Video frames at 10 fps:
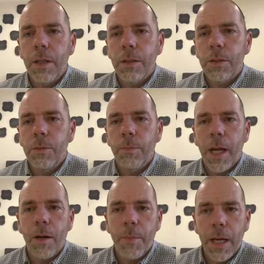As you may
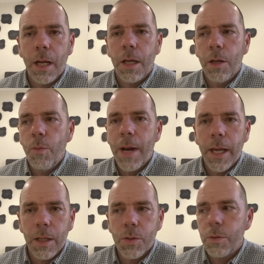or may not know my
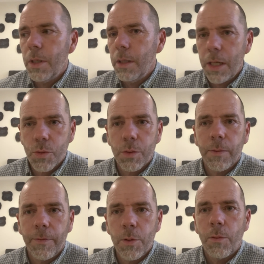history and the history of
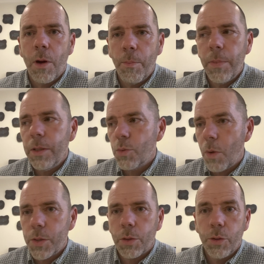the Fort Walton Beach
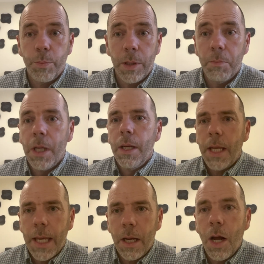Watch Group
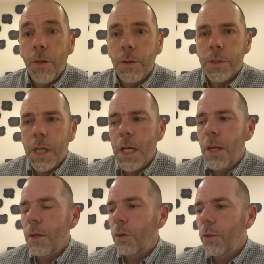and others in
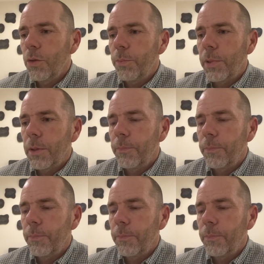the group,